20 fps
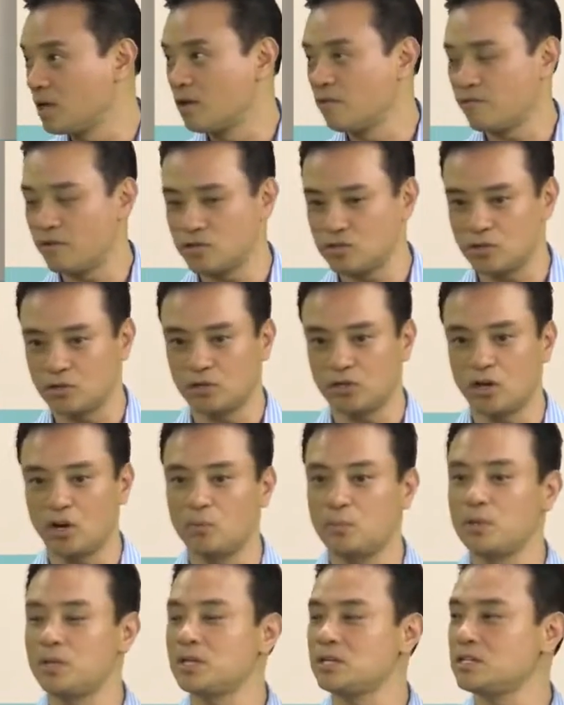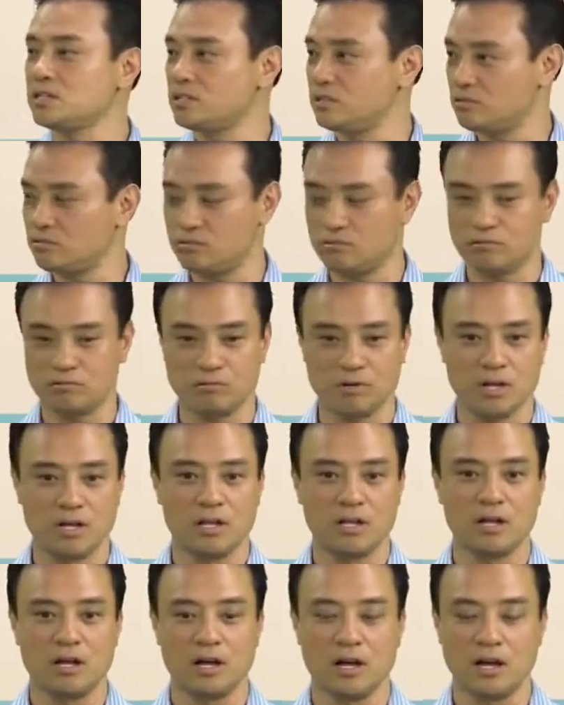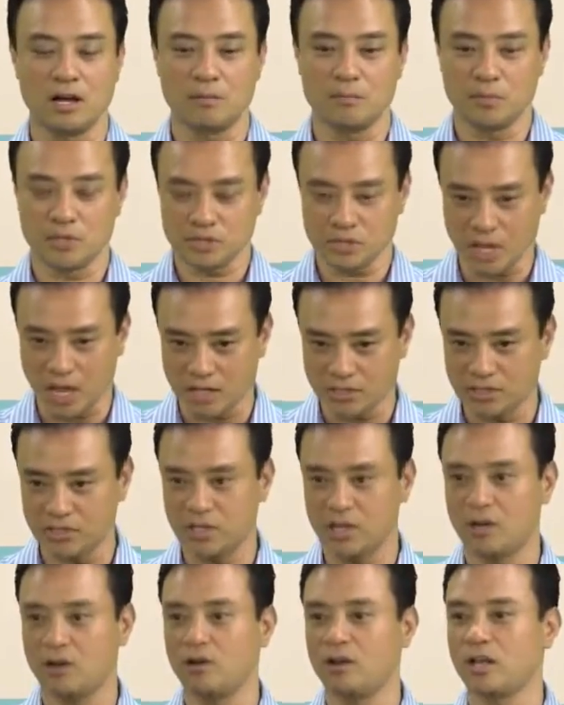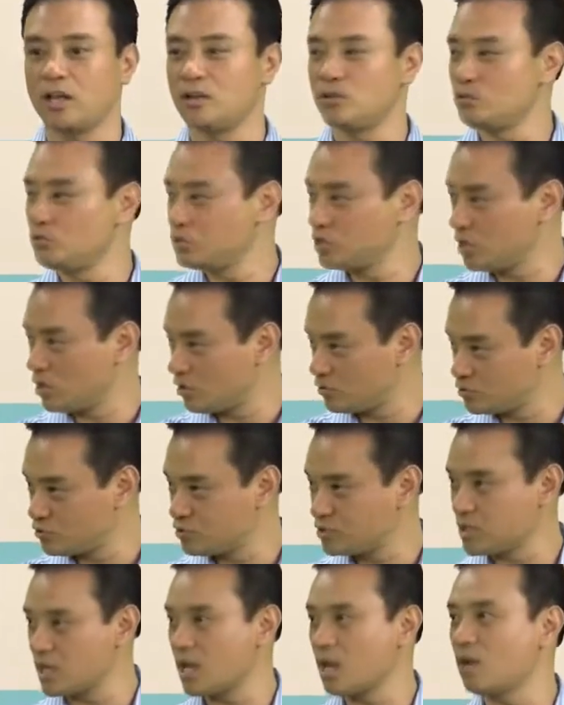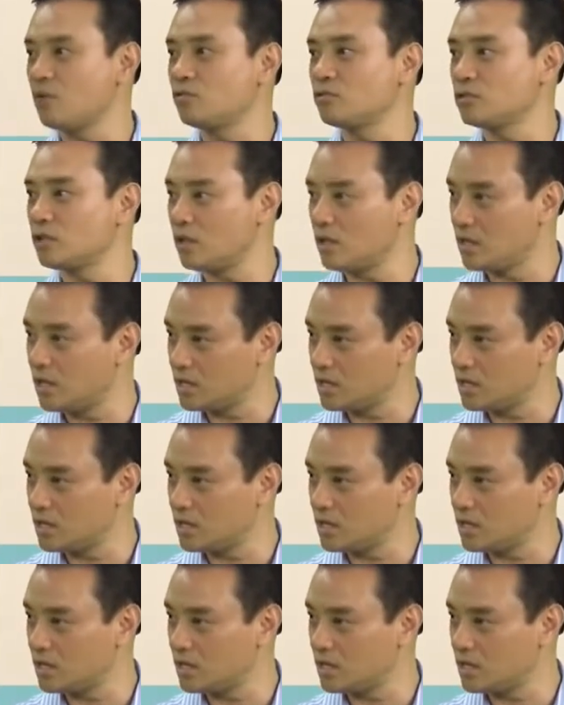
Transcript: Physical therapy is to massage the area, use the ultrasound,